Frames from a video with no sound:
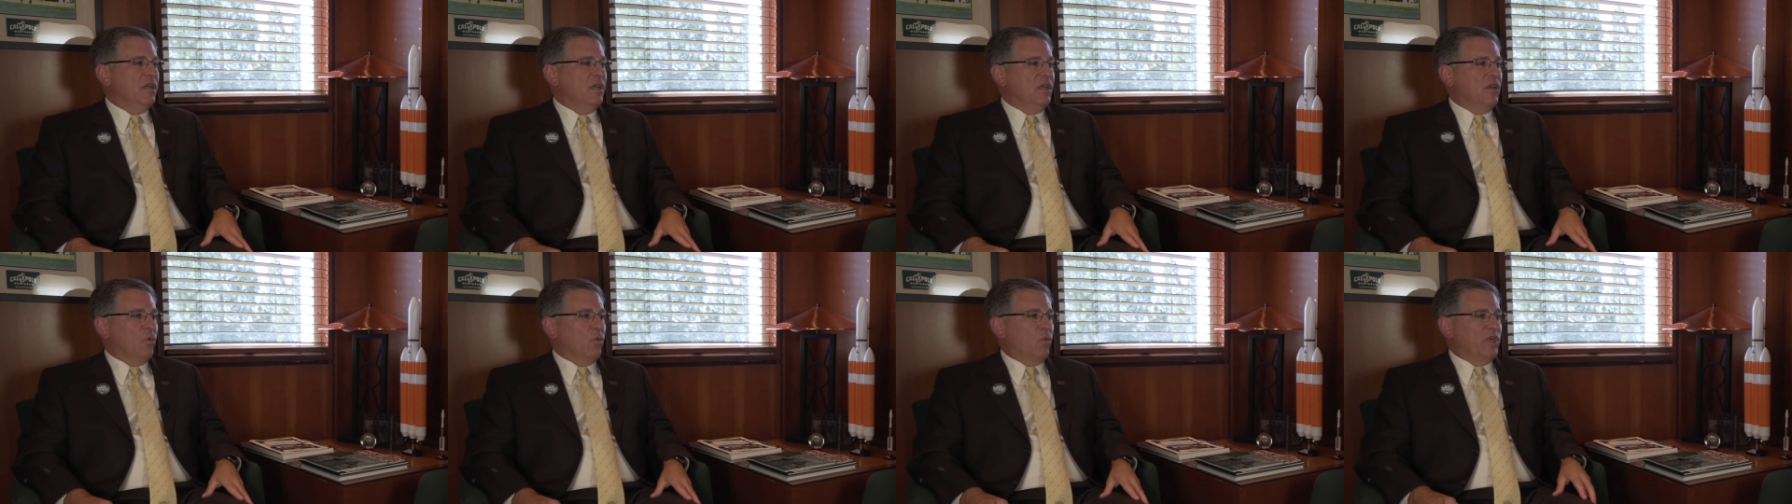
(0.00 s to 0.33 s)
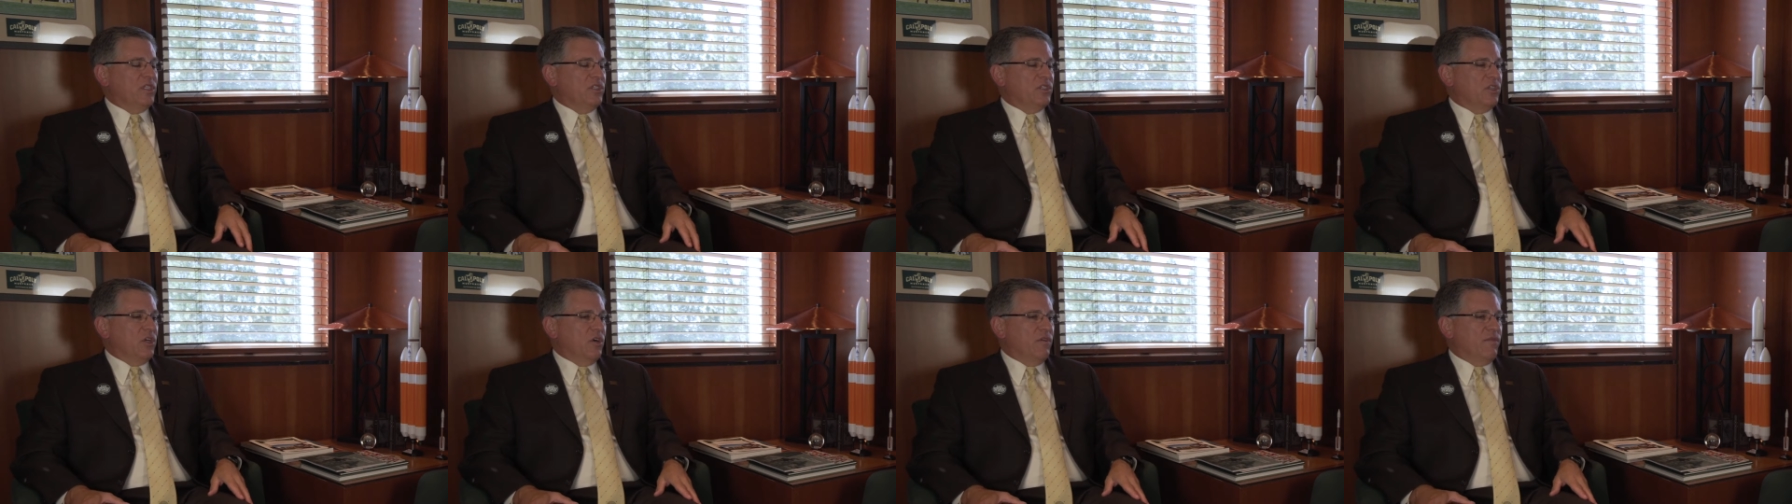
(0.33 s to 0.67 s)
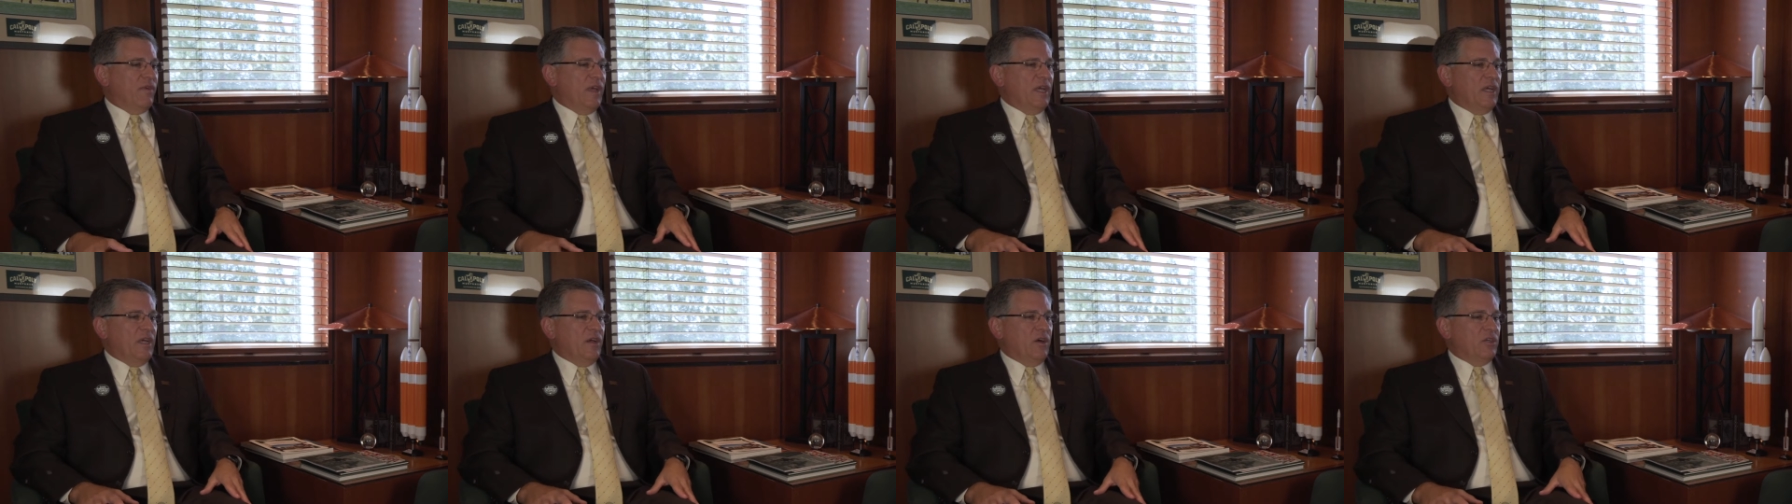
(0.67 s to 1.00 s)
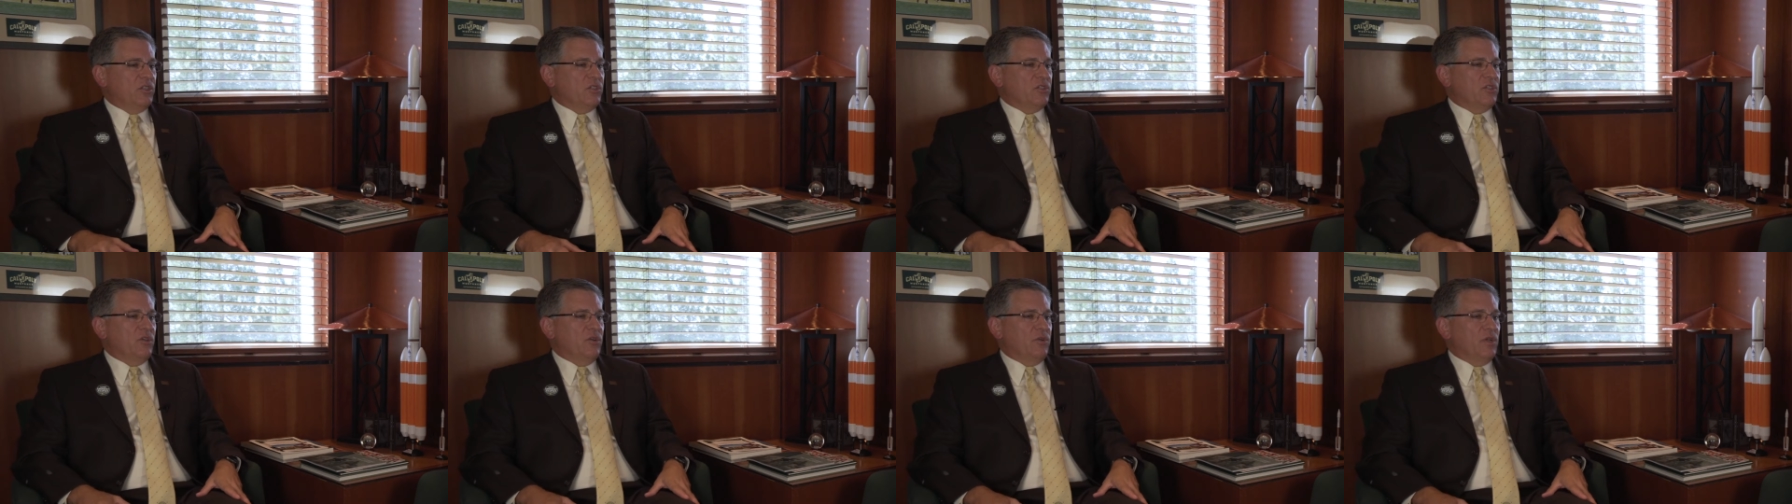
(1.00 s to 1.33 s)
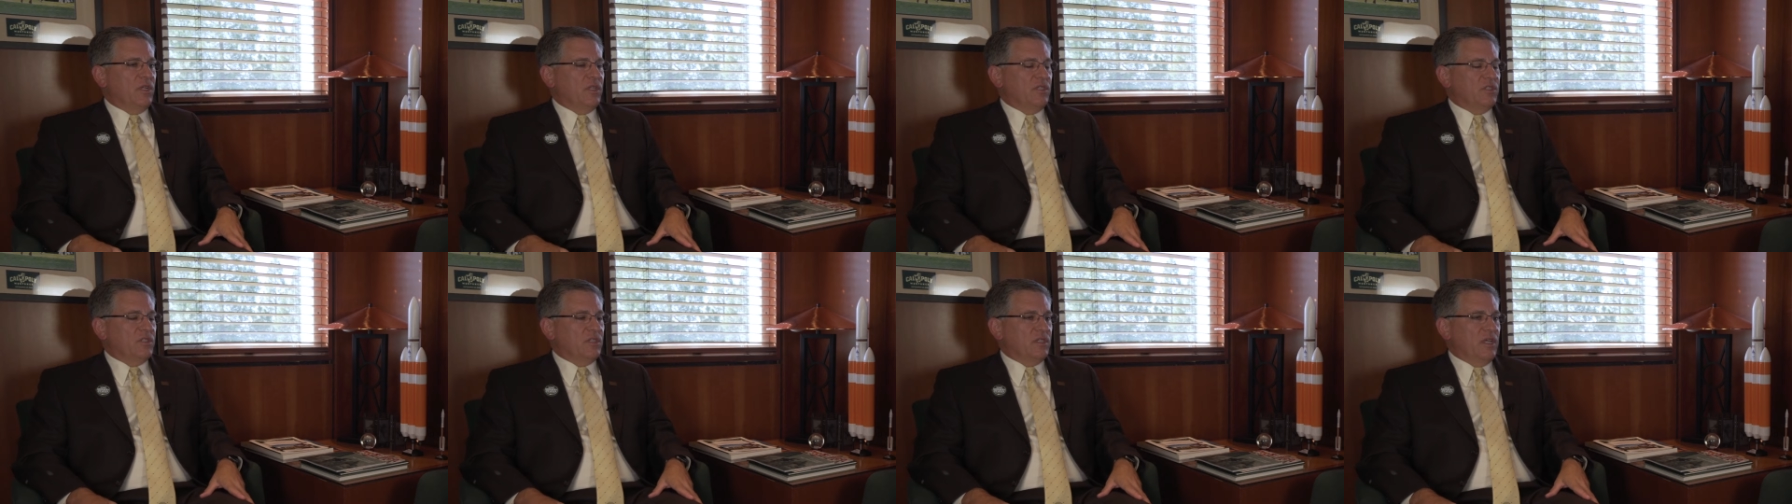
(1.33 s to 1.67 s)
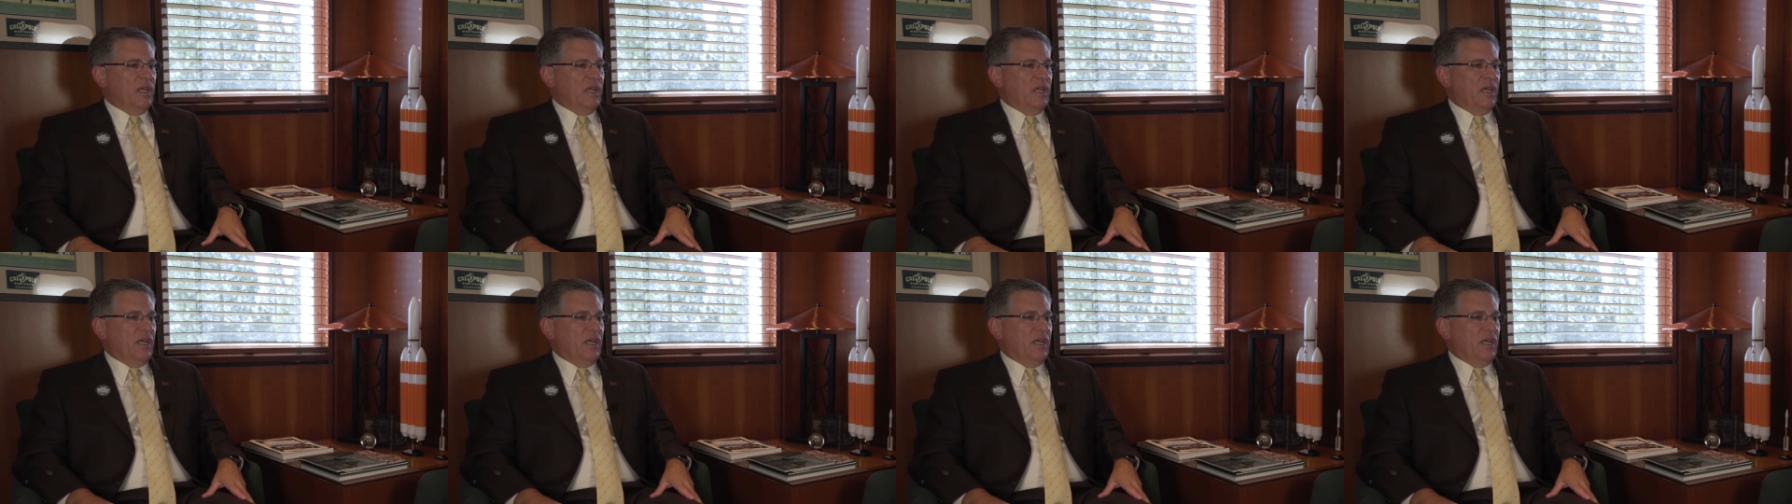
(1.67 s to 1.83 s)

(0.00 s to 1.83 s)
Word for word: Mm-hmm. We survey our students,